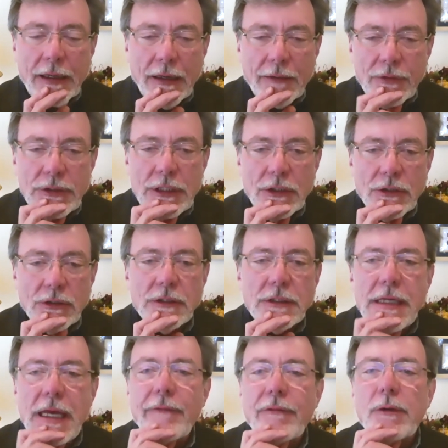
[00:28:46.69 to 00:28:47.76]
in a
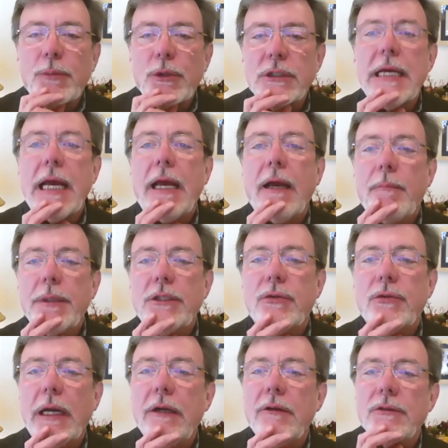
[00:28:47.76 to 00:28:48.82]
conversation is David
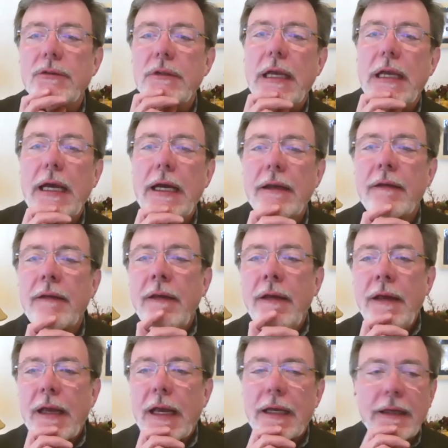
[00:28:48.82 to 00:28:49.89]

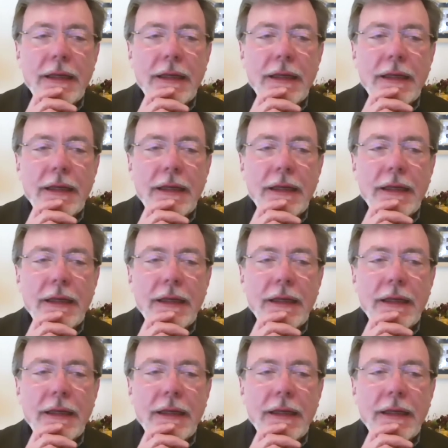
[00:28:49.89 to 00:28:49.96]
Petraeus